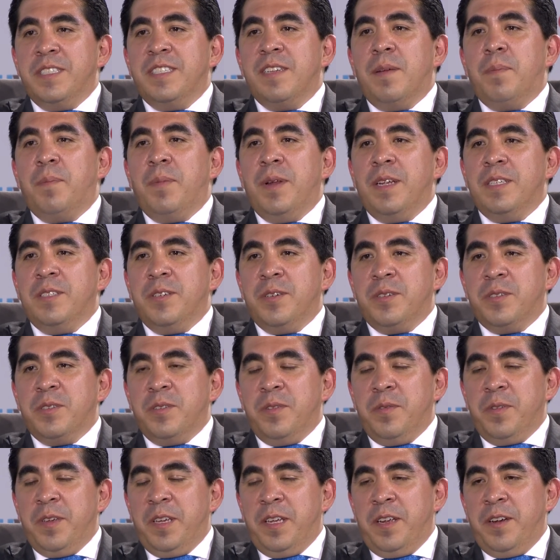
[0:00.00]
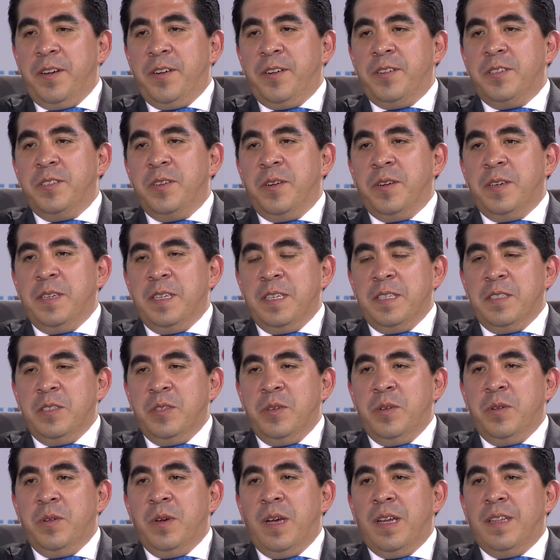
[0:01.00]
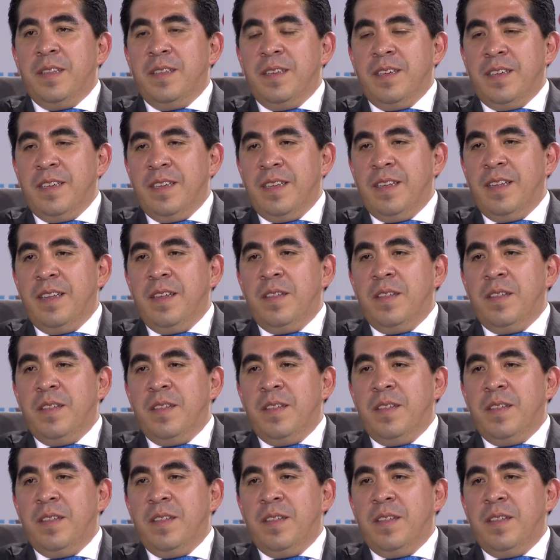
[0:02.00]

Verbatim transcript: It's a pleasure to be here joining you at the